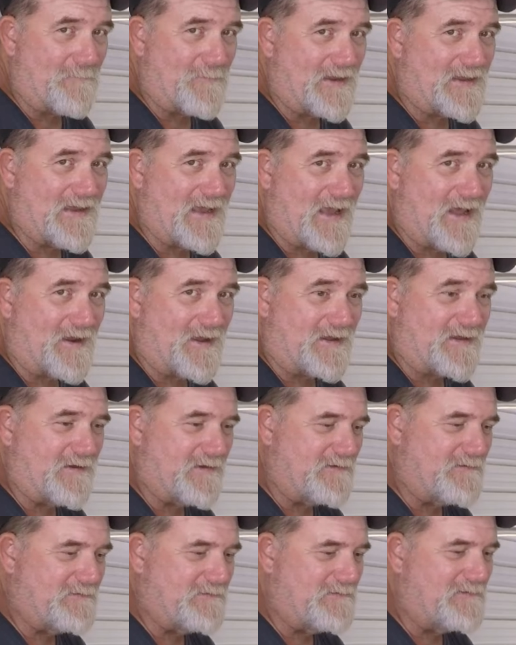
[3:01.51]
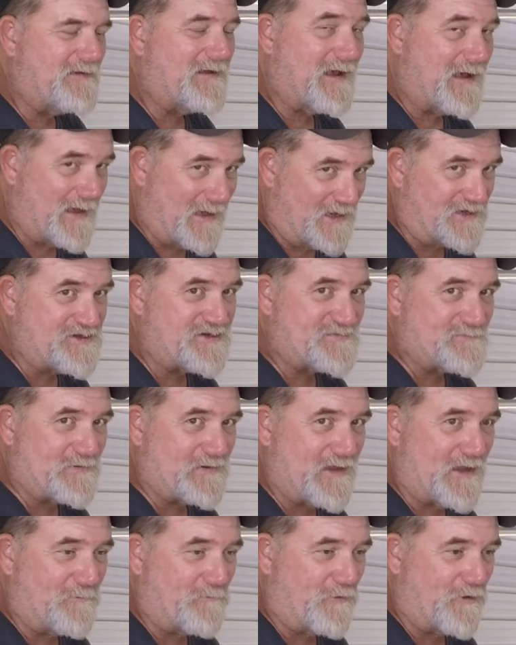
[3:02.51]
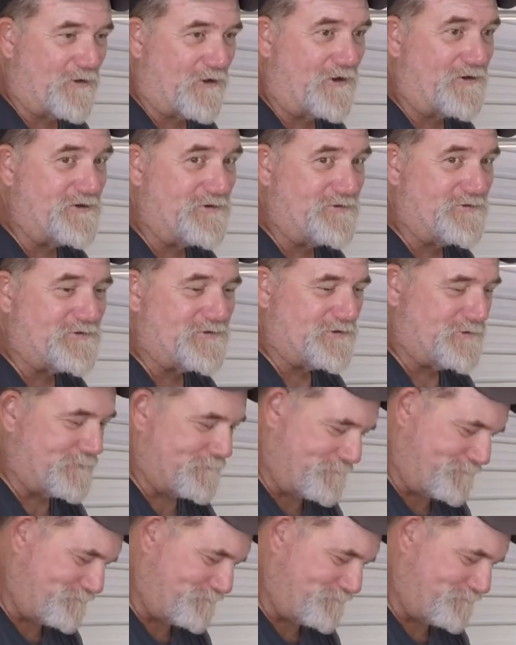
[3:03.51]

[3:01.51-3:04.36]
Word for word: a mechanic, I just play one on YouTube.